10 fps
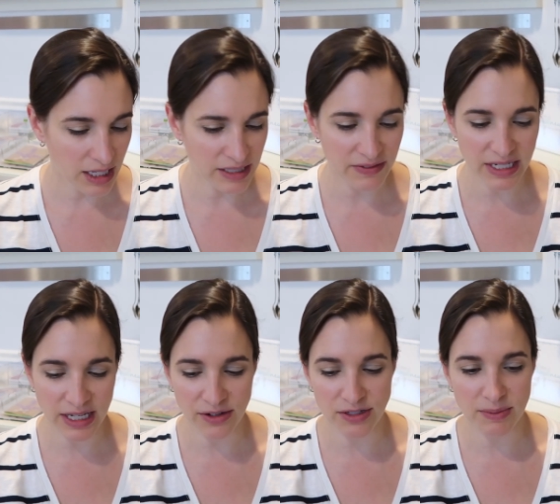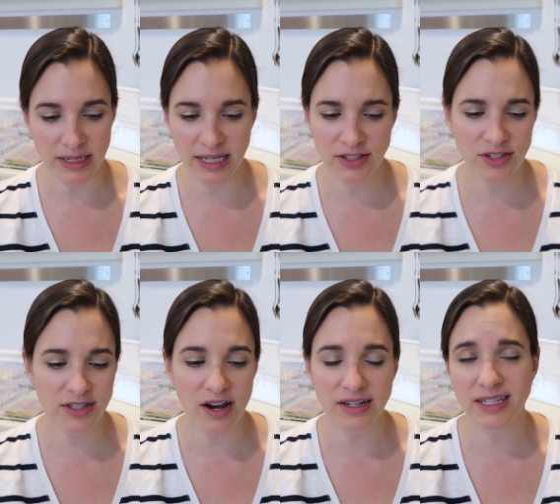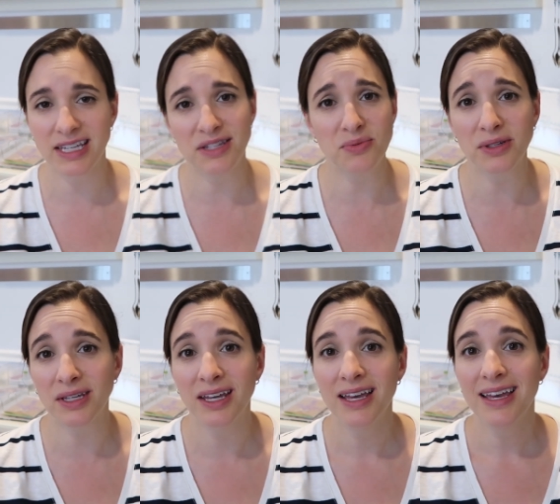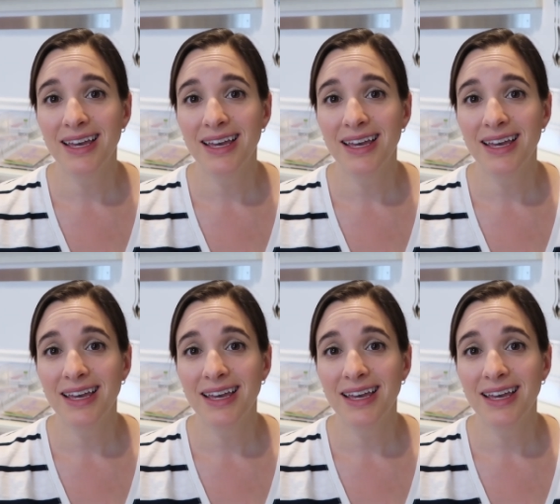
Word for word: in the videos, but he's just honestly, he's really,